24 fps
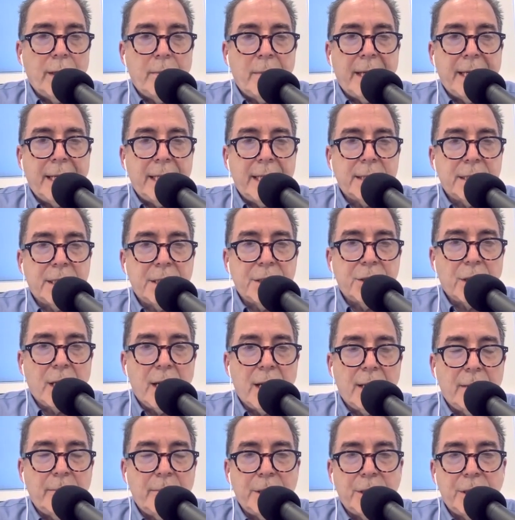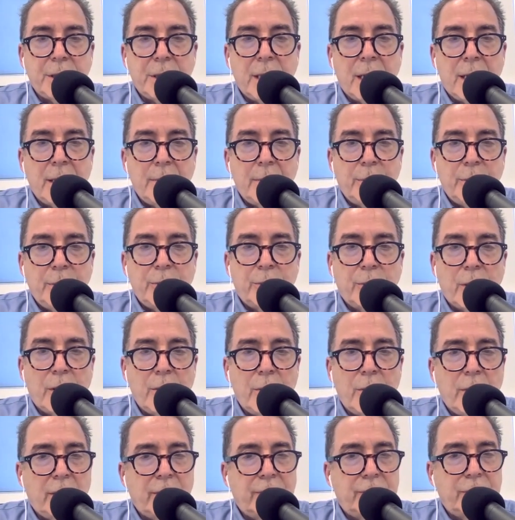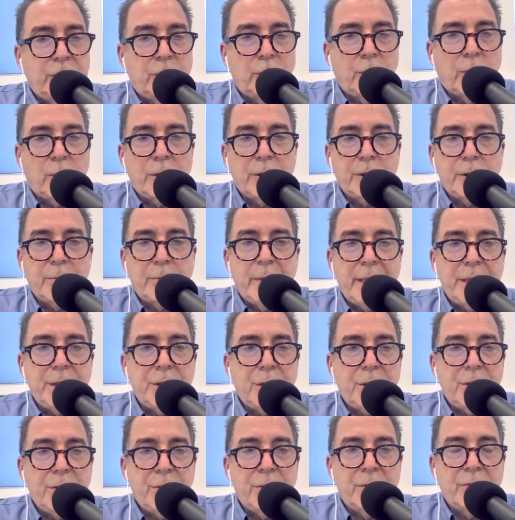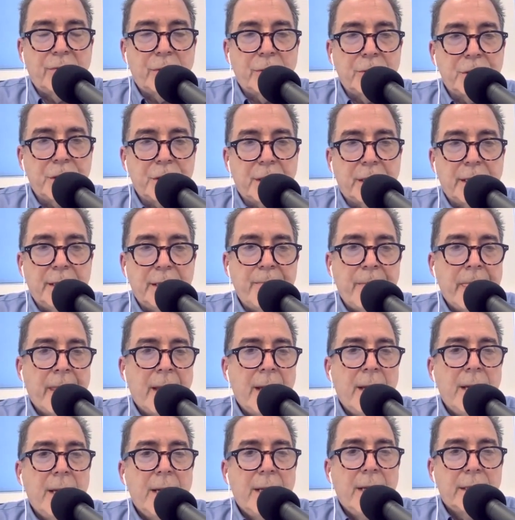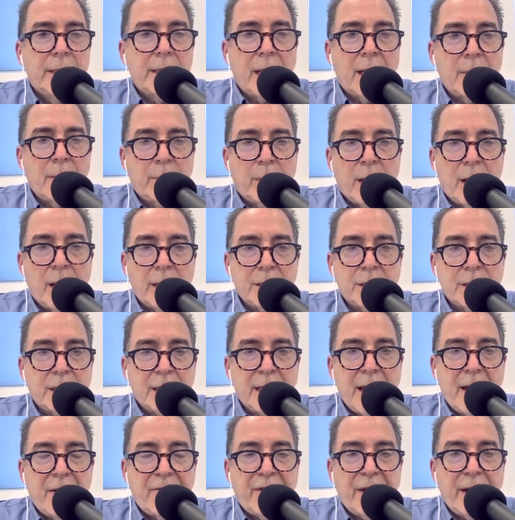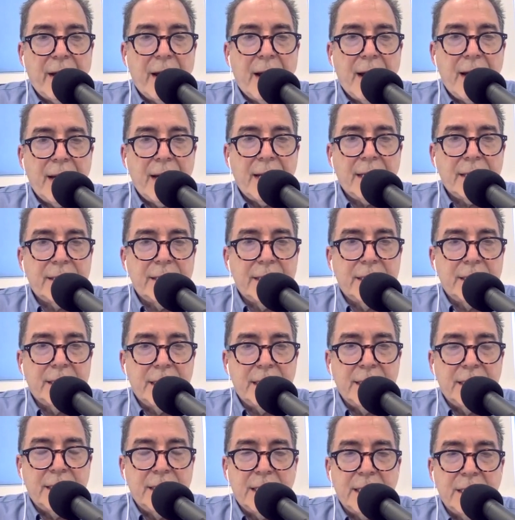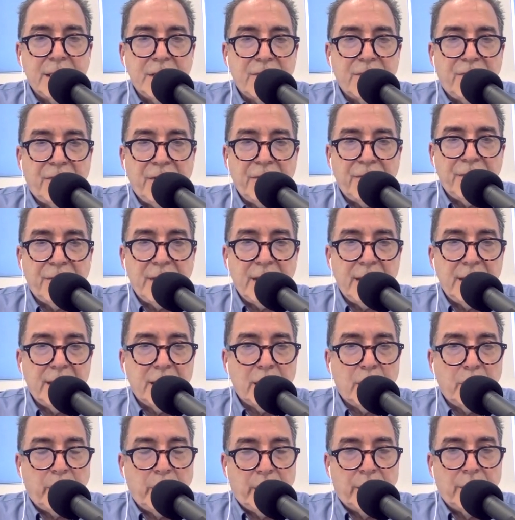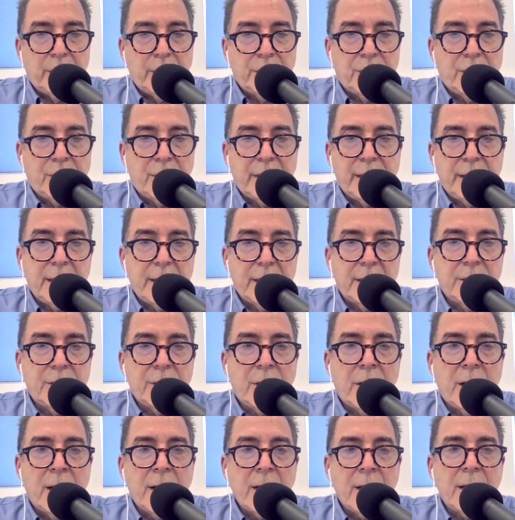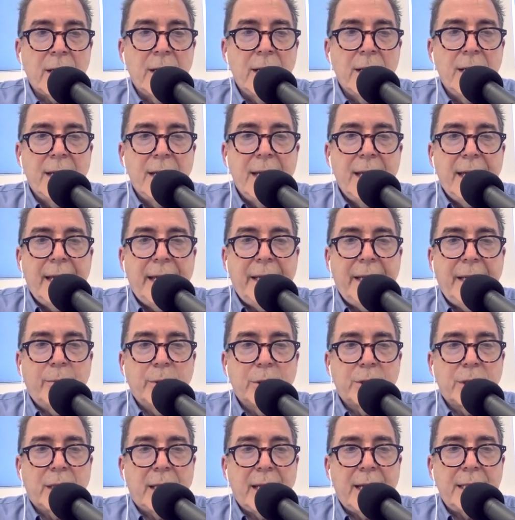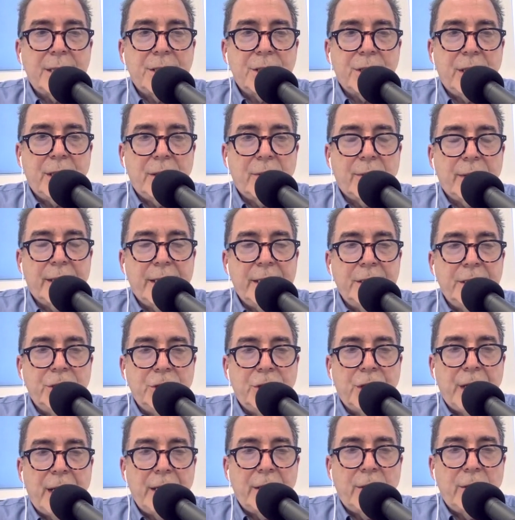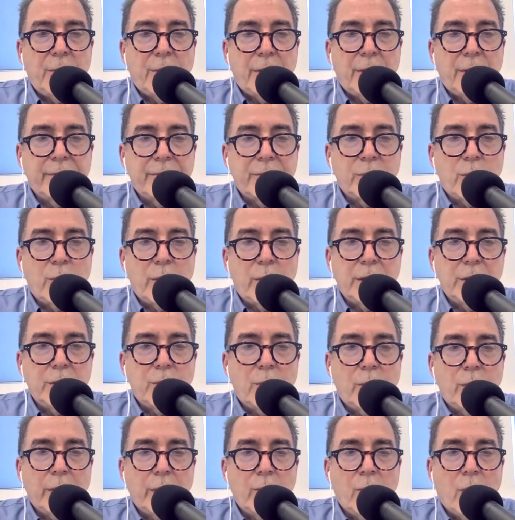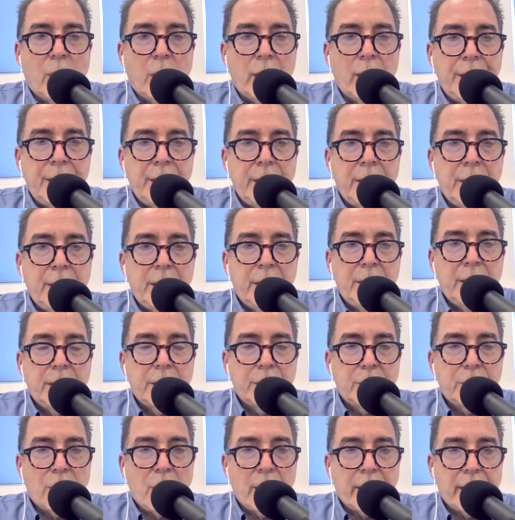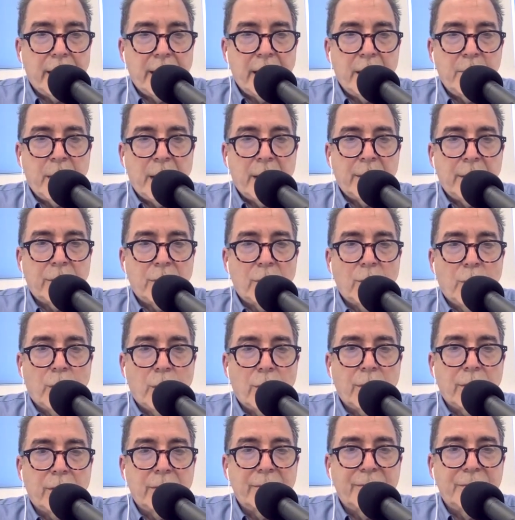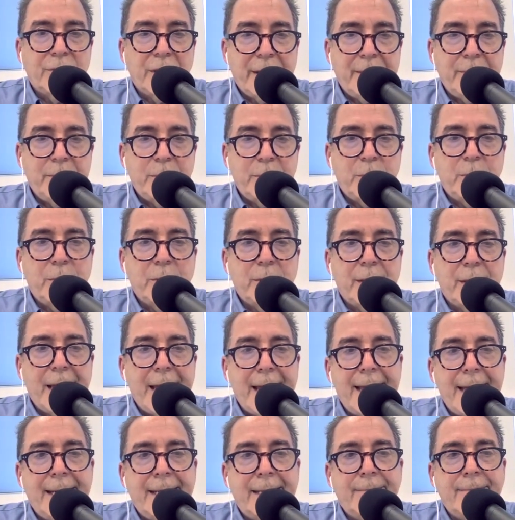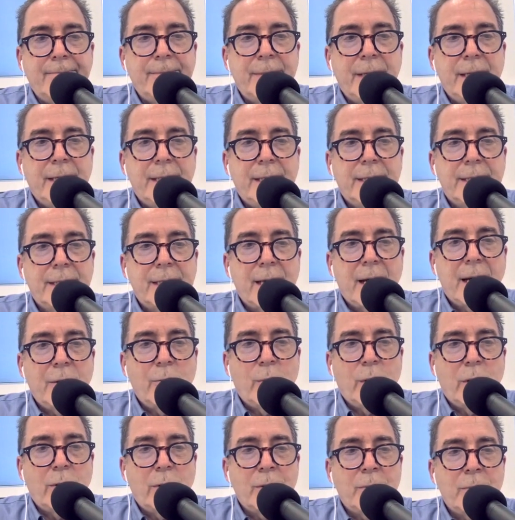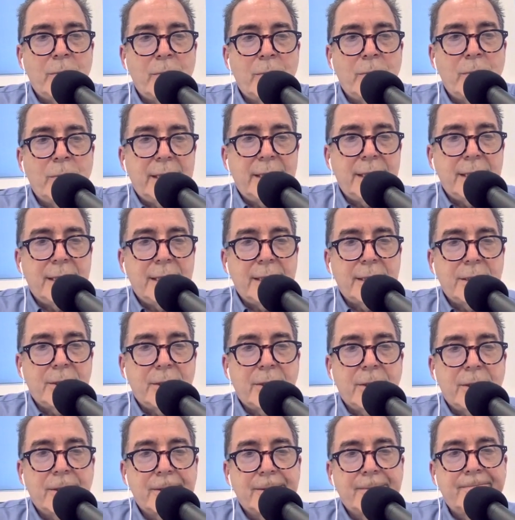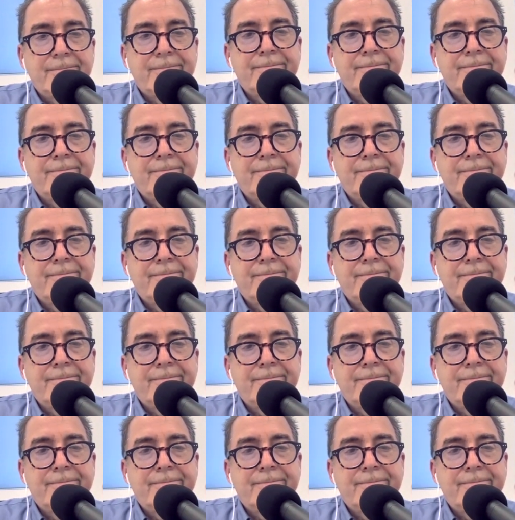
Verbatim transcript: and my guest is economist Don Boudreaux of George Mason University. Don blogs at Cafe Hayek. This is his 15th appearance on Econ Talk. He was last here in January of 2021 talking about the work of James Buchanan. Don, welcome back to Econ Talk.